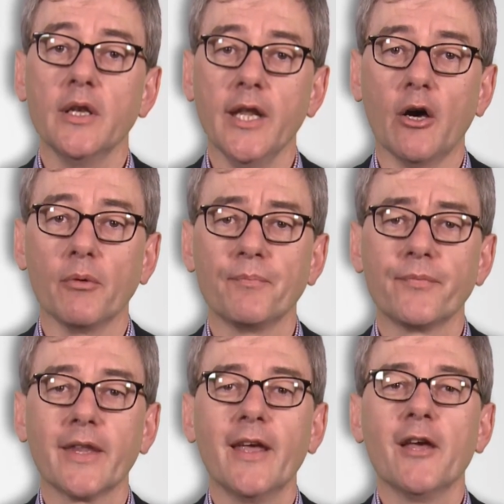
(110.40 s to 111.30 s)
Now,
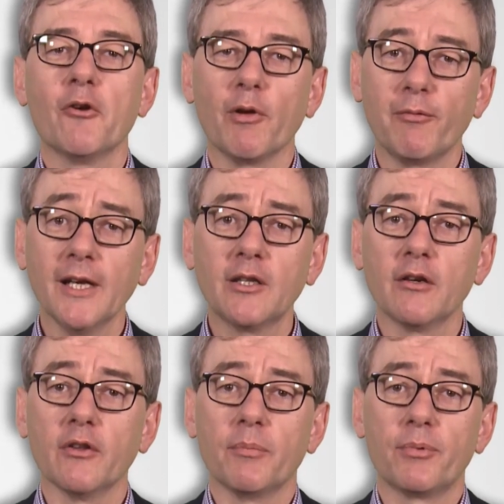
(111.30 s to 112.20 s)

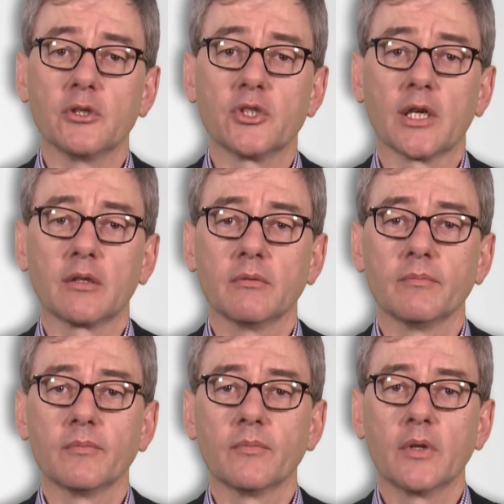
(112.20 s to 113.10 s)
reflecting on the project,
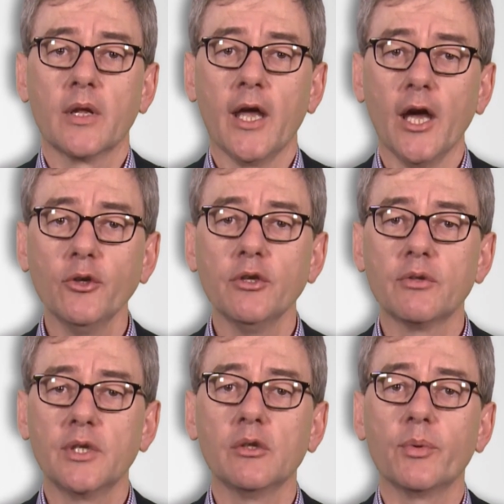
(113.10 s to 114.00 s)
how do you
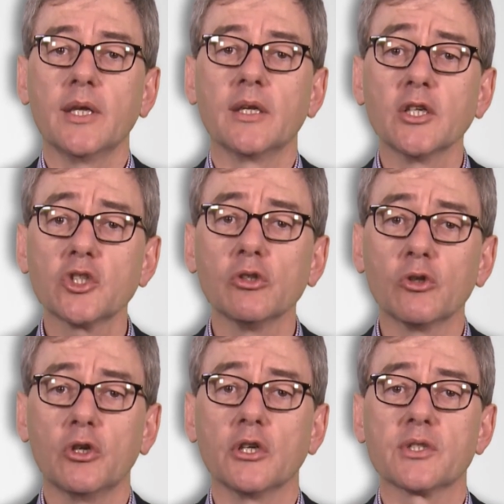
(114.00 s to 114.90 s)
deal with the additional
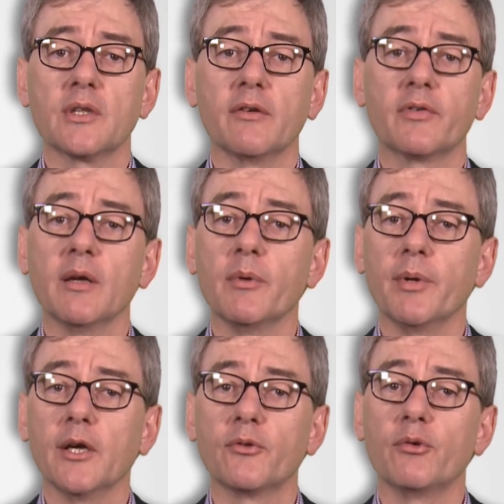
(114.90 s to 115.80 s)
costs that have come
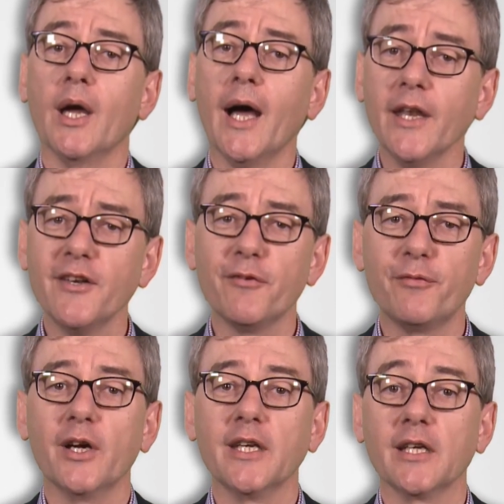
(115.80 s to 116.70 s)
about through
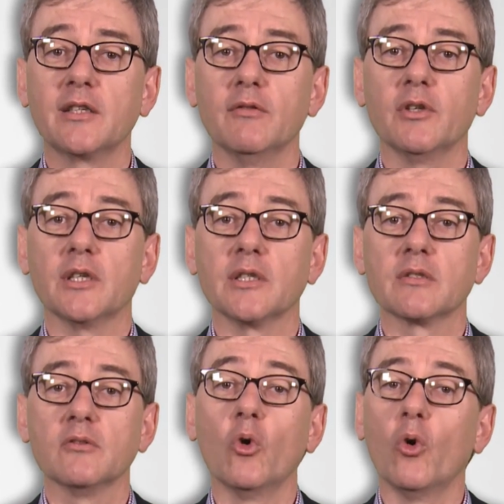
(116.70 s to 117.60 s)
undefined
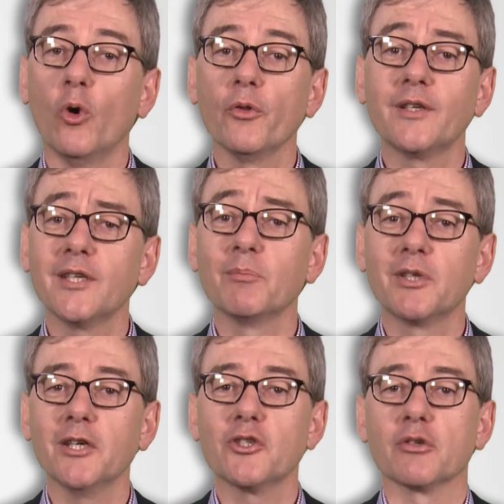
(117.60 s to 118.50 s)
activities or the
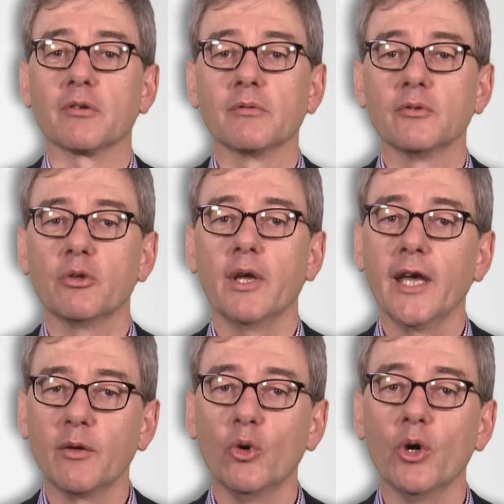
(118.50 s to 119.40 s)
temptation to
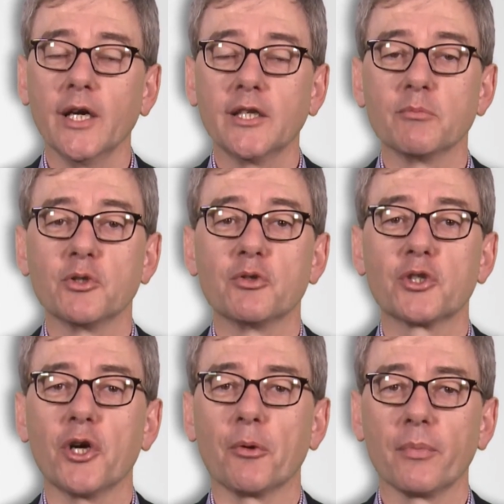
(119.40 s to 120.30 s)
add more items to
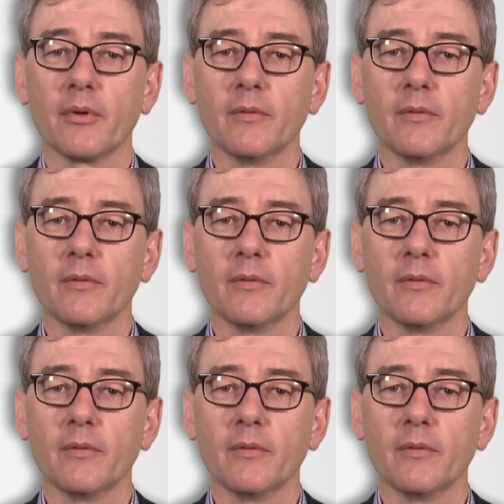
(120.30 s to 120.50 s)
scope?